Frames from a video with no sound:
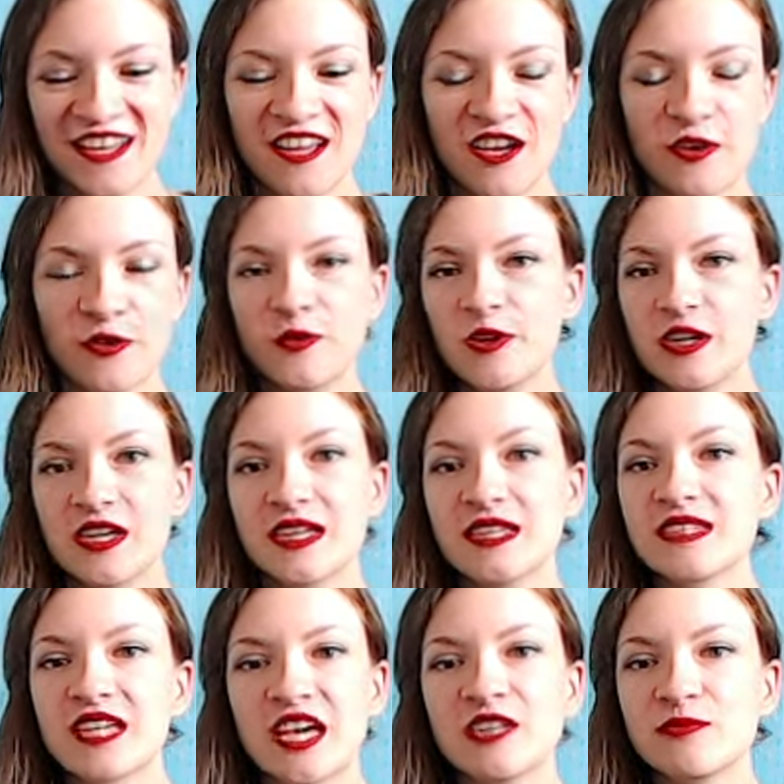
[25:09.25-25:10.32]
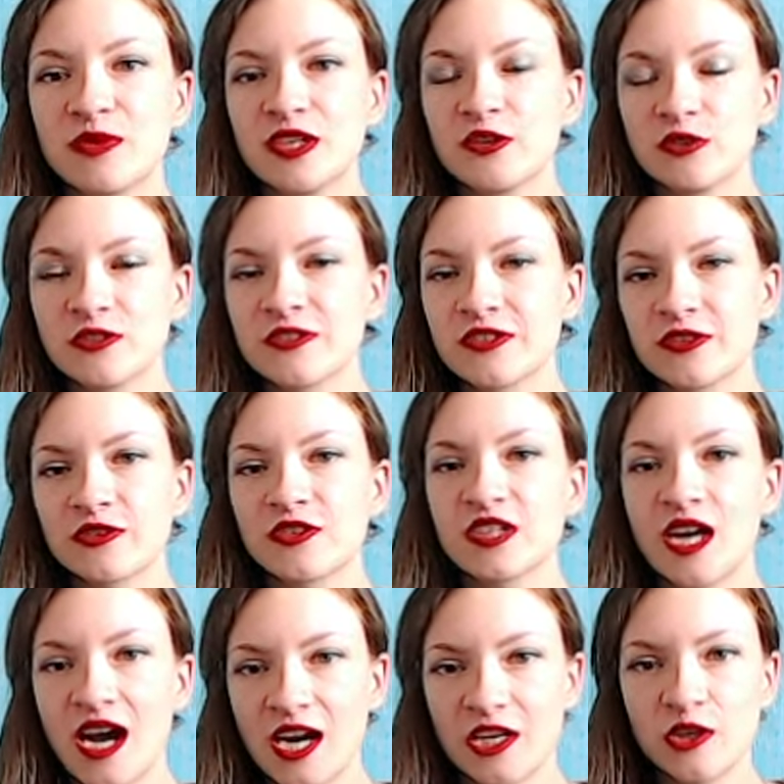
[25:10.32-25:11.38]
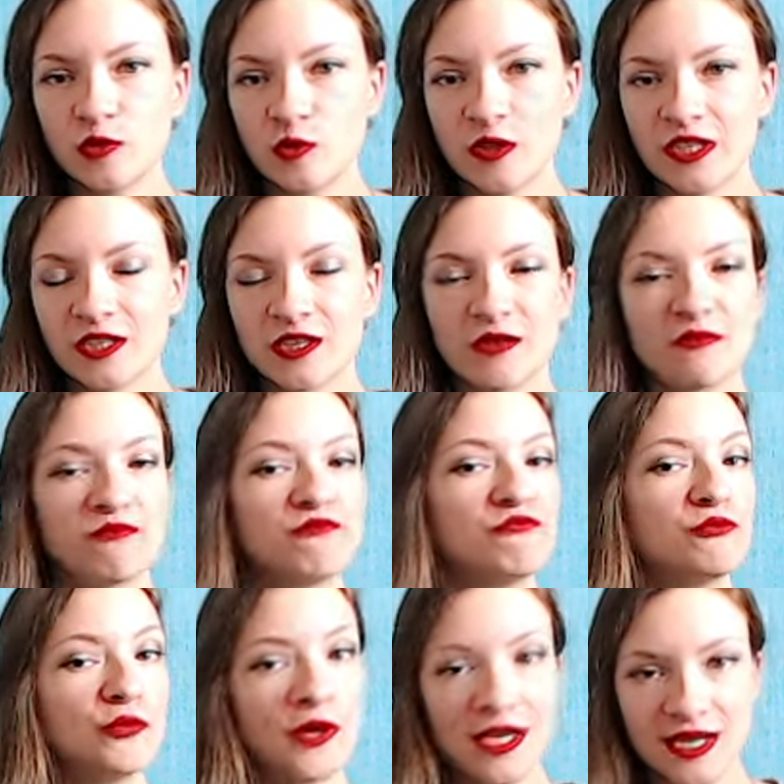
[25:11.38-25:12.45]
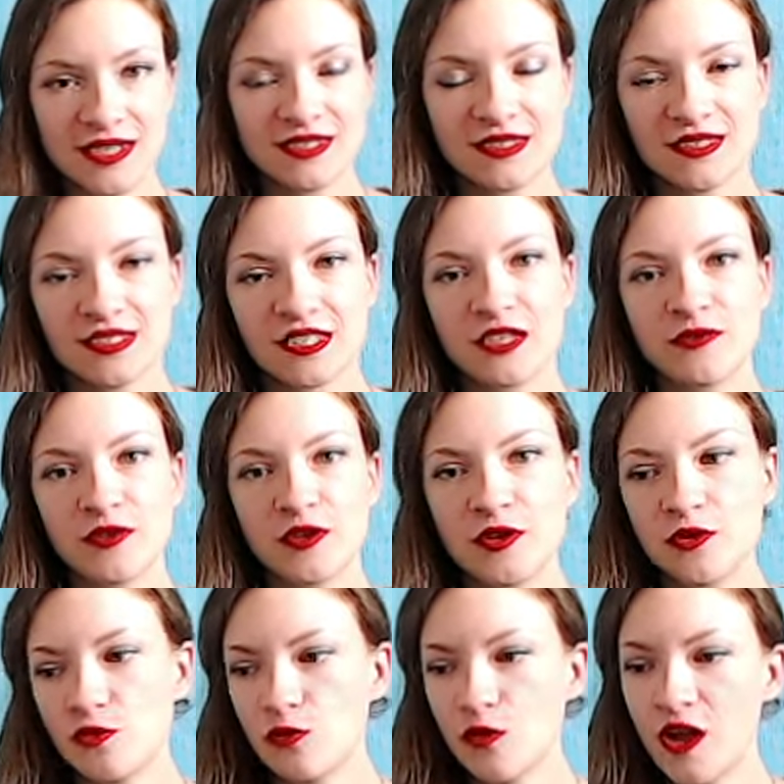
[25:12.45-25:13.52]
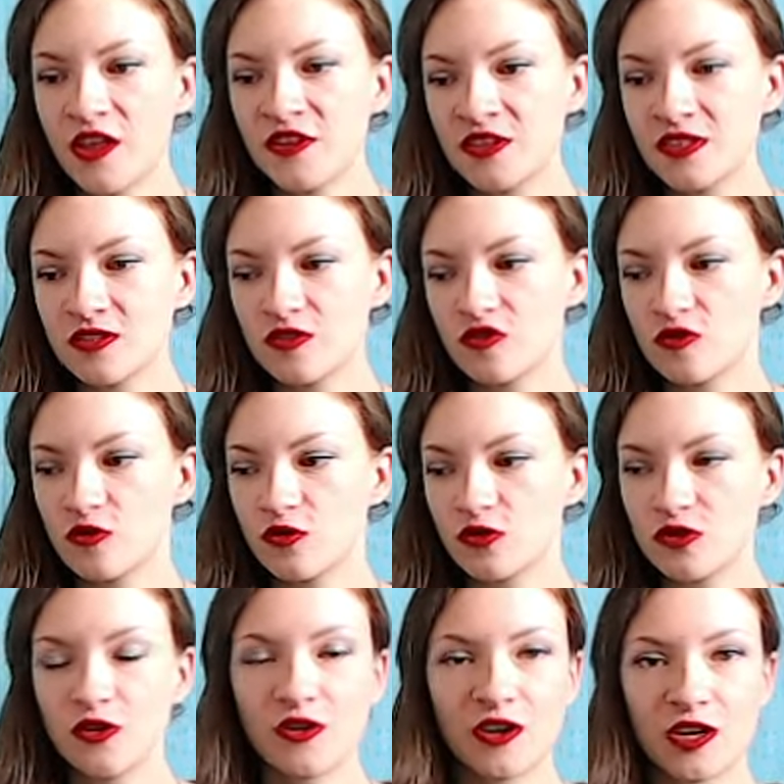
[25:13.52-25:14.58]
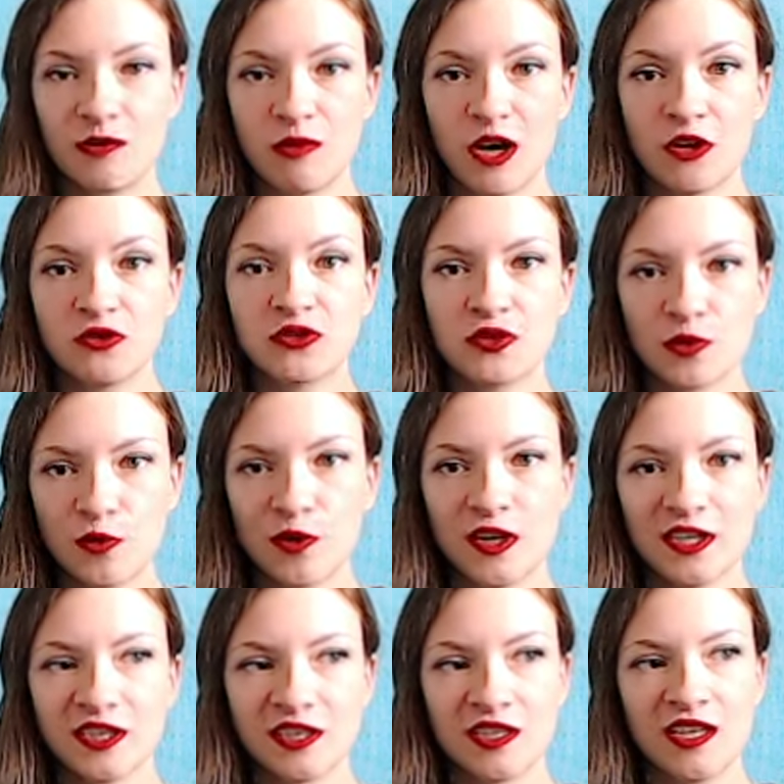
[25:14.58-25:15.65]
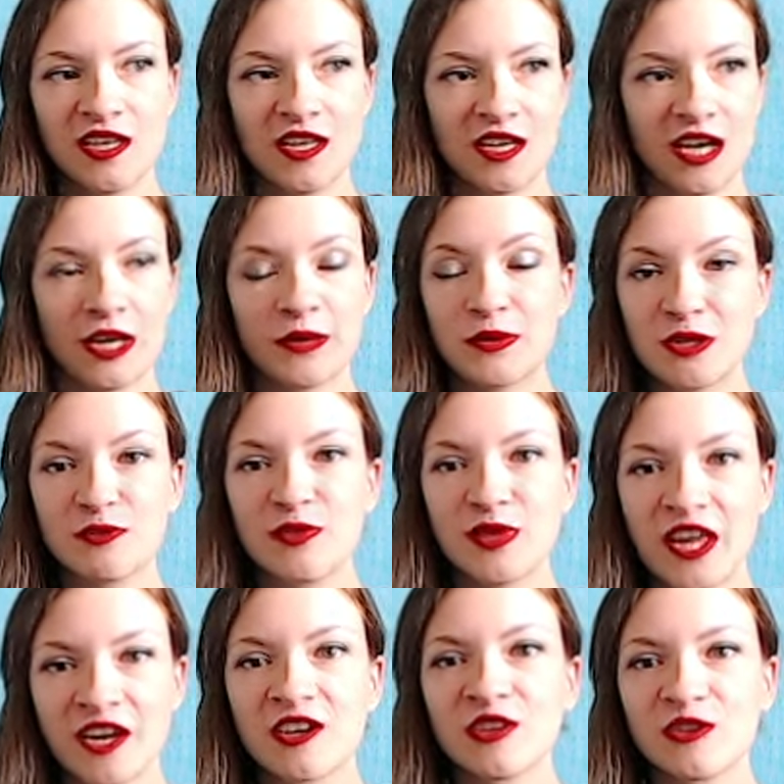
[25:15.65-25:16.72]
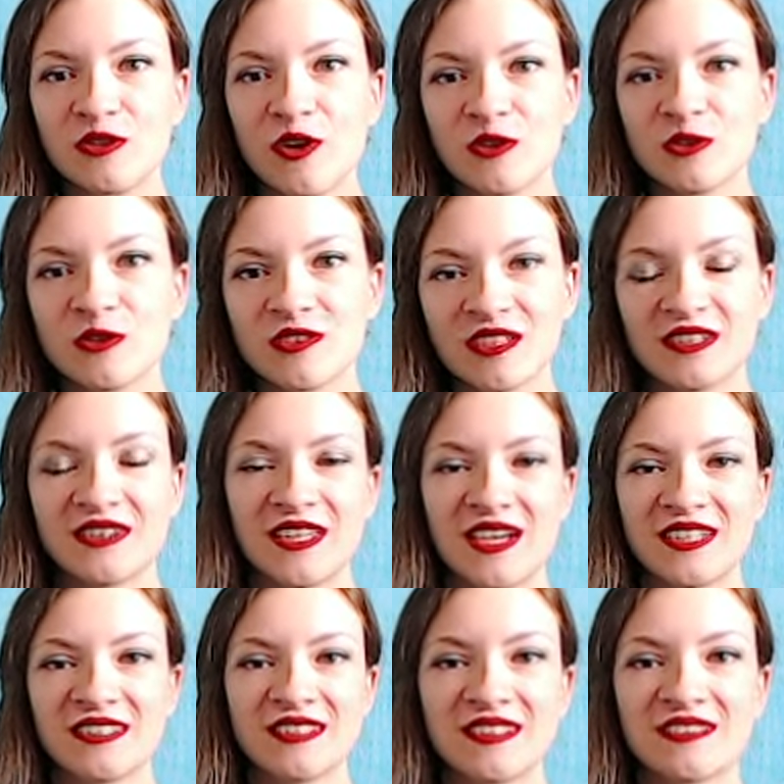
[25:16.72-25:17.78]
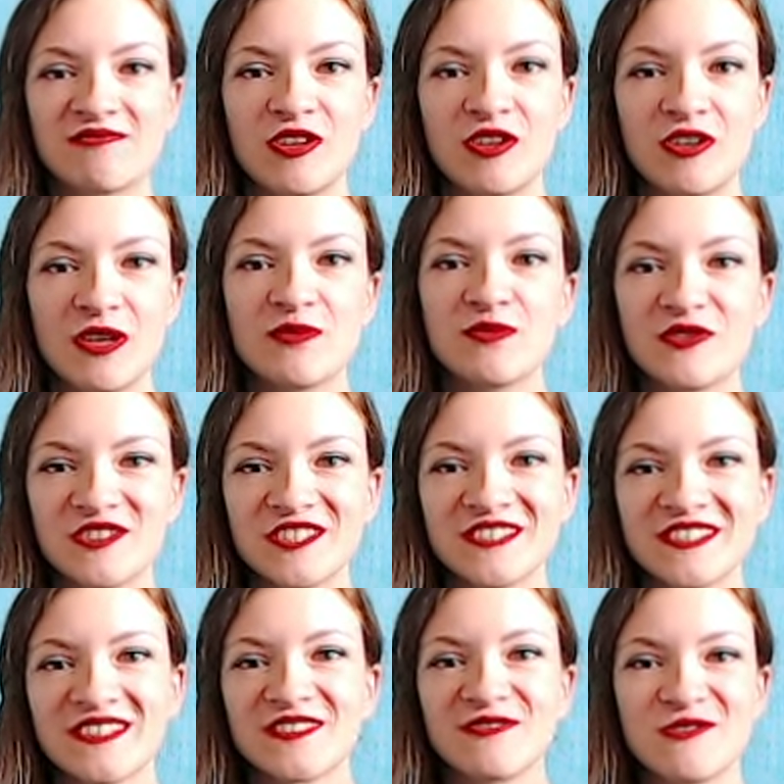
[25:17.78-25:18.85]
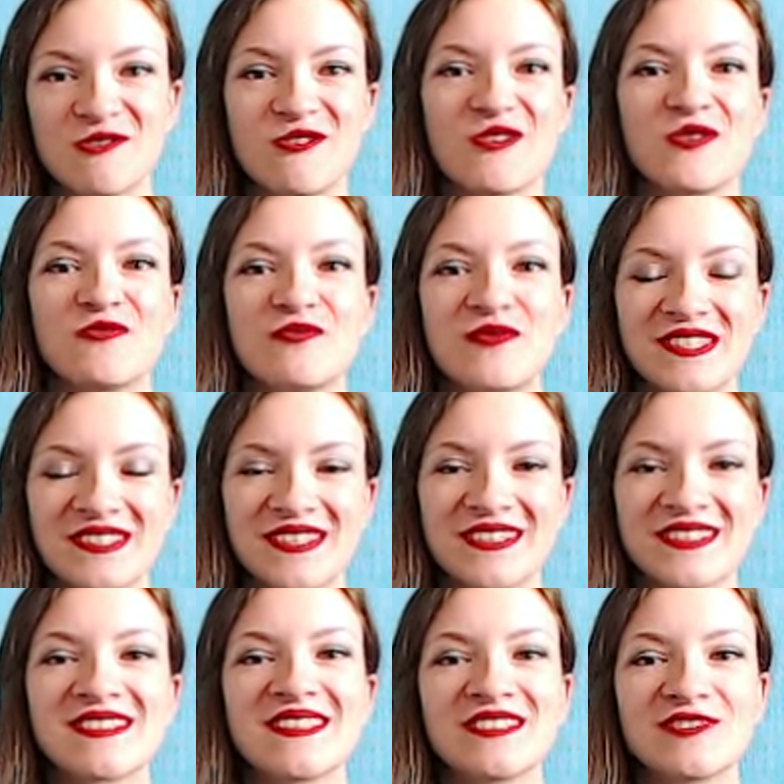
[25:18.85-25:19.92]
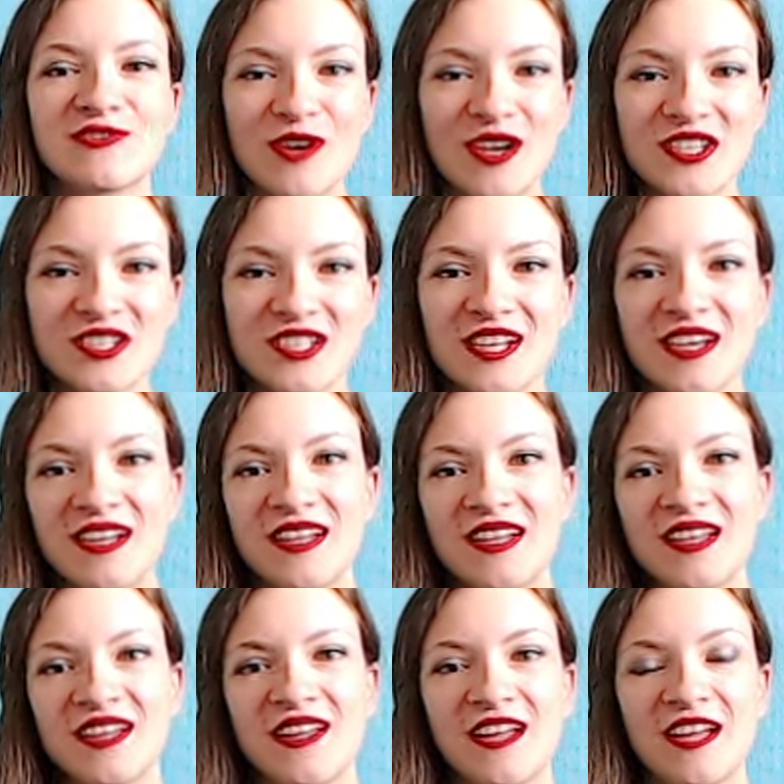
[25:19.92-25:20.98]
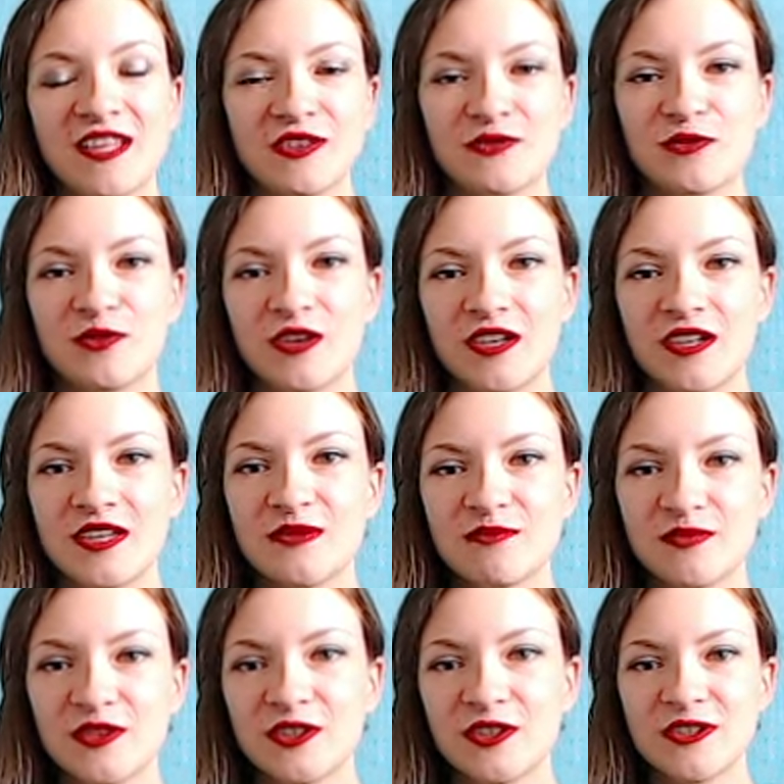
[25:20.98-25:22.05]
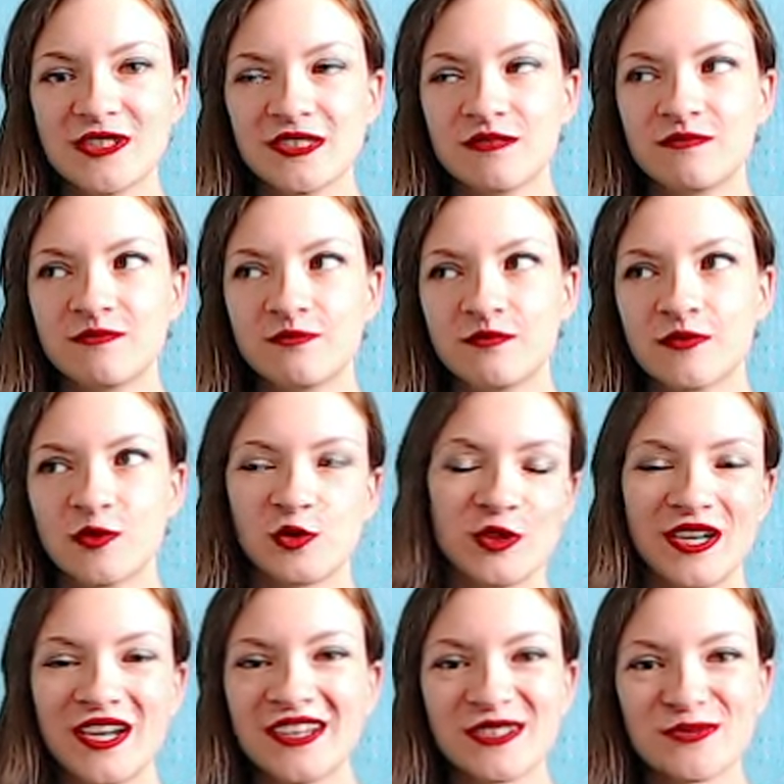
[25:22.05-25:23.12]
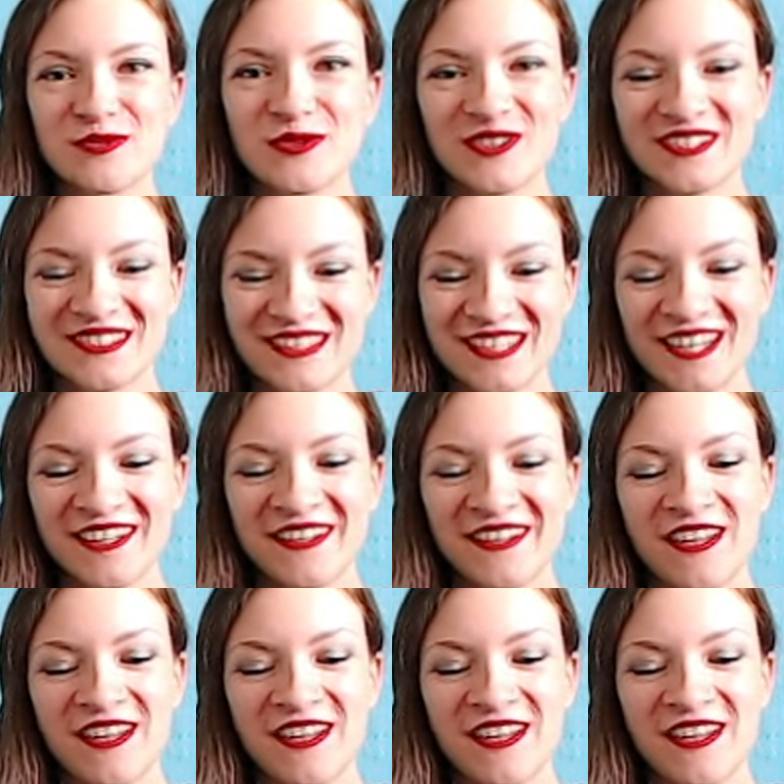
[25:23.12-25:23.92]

Or it can be also car oil, but if you want to talk about oil, I mean black gold, that is very important for business in Russia and for import or export, yeah.